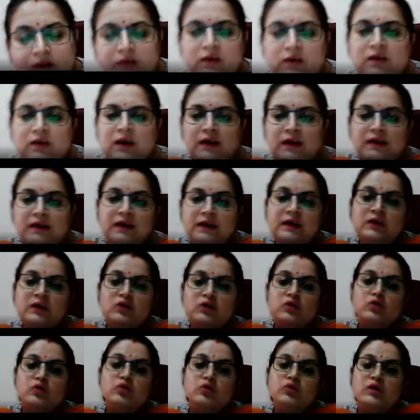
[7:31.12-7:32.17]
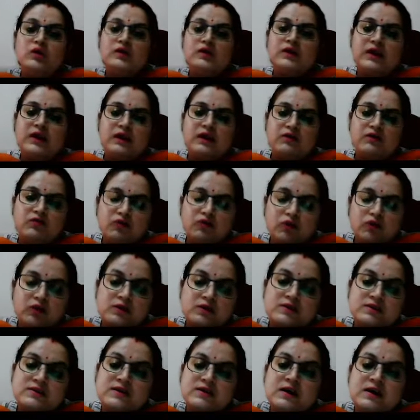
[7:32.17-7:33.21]
getting through the
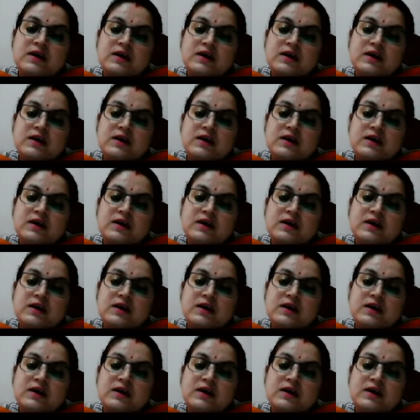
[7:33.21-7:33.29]
rainfalls,